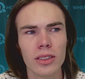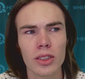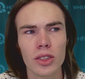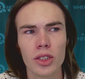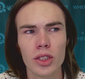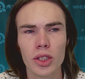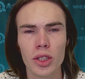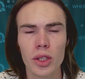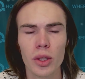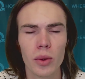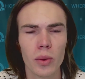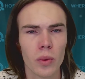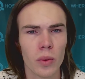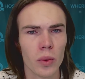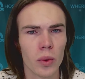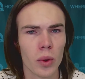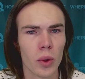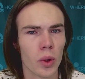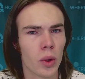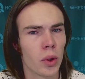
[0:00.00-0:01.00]
sure
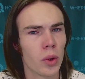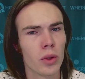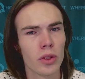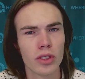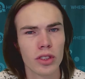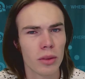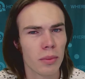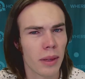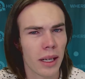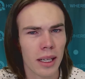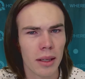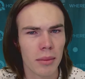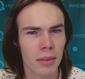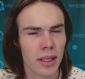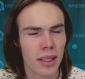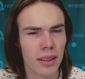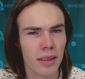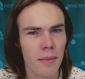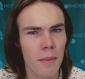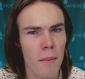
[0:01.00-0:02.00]
who's to blame
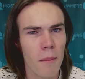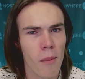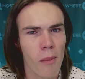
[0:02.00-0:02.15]
here.